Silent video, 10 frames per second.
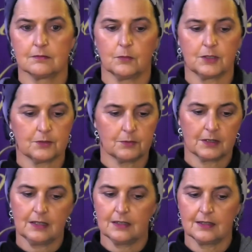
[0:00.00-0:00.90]
which
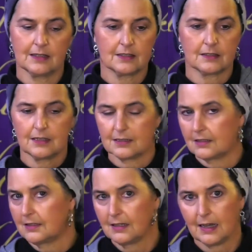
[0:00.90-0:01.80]
again, that's
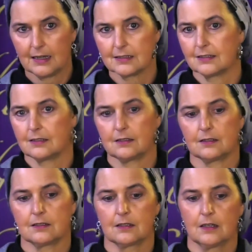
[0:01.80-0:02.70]
at the
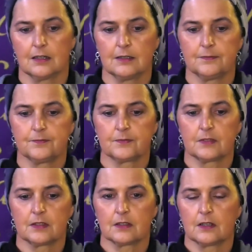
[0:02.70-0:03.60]
axis.
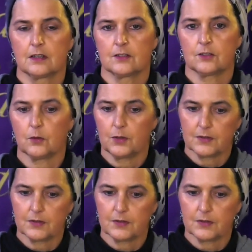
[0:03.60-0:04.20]
So we've